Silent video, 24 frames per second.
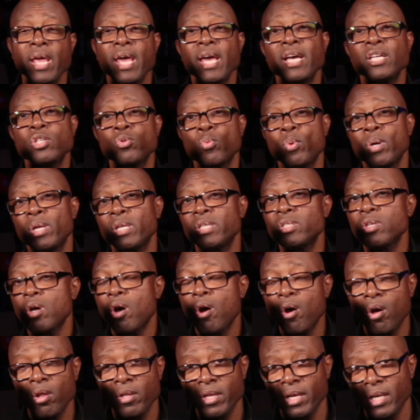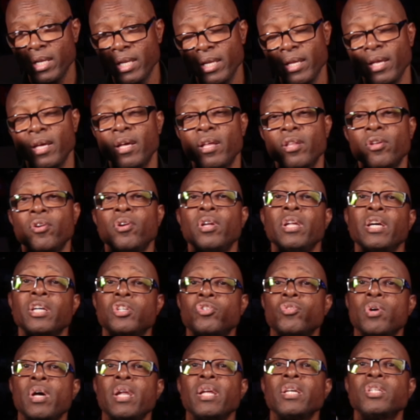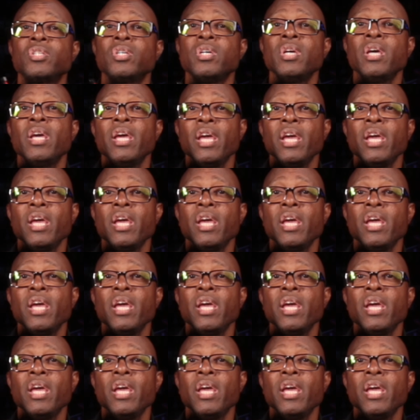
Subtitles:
as well as all the other electronics